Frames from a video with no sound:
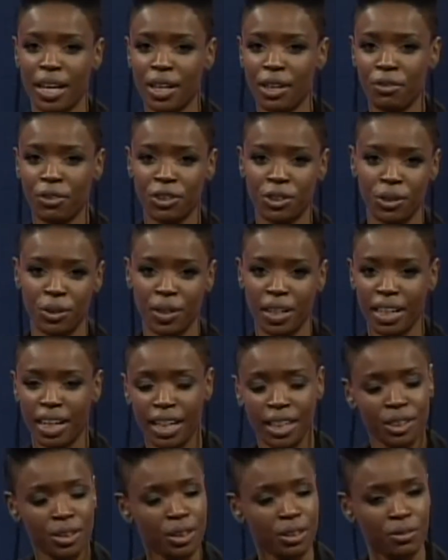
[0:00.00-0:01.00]
you for tuning
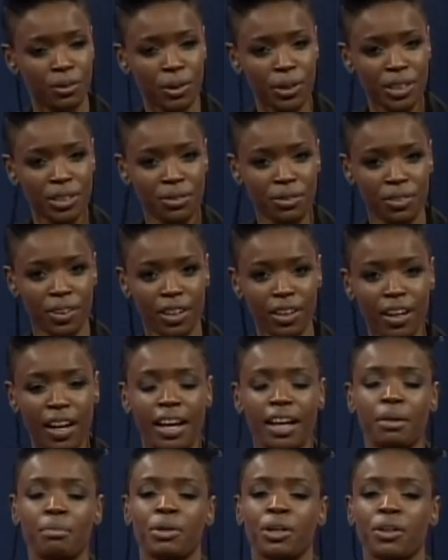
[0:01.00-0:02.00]
in to A Voice for All.
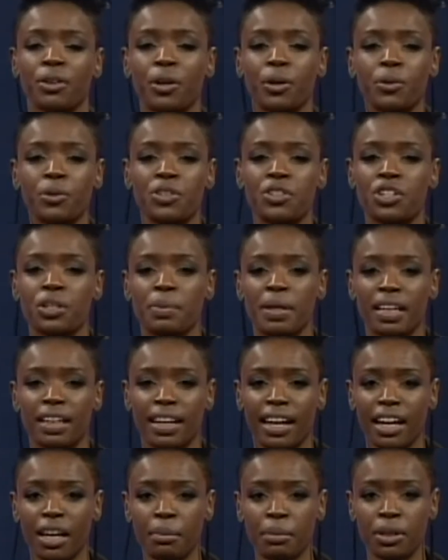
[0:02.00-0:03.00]
I am your host, Jamila
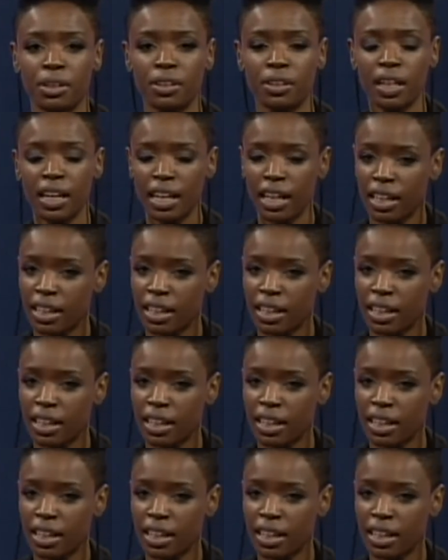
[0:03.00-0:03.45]
Gamble.